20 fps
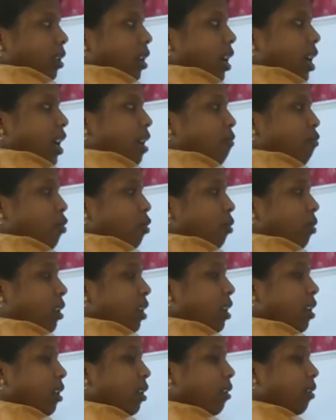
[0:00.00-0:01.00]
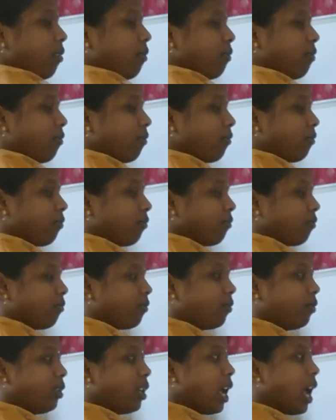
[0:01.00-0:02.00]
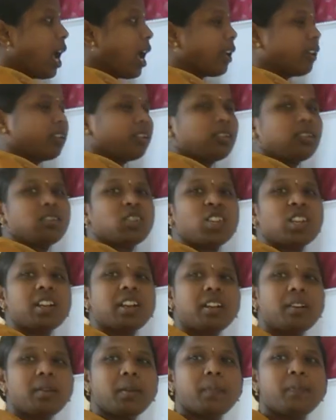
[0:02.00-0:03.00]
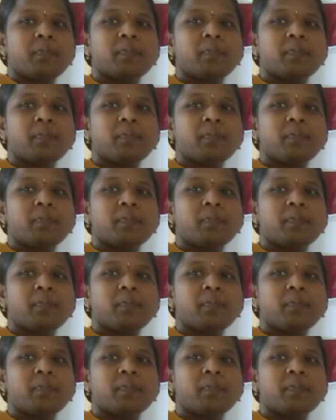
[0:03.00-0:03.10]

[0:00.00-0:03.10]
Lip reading: I am not a good artist, children.